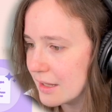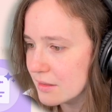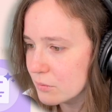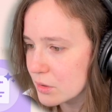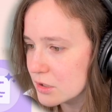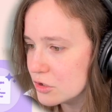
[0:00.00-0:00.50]

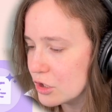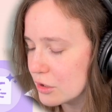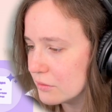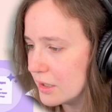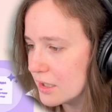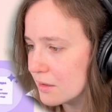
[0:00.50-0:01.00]
we're gonna
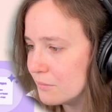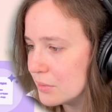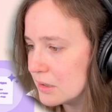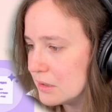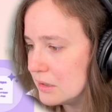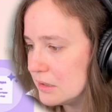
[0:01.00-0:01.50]
generate
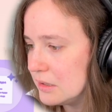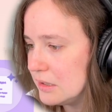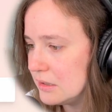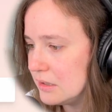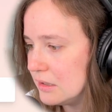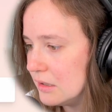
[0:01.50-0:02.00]

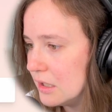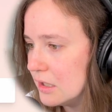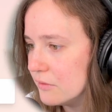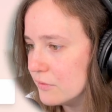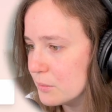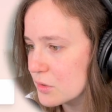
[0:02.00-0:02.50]
completely
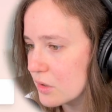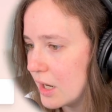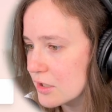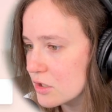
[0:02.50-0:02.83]
from scratch.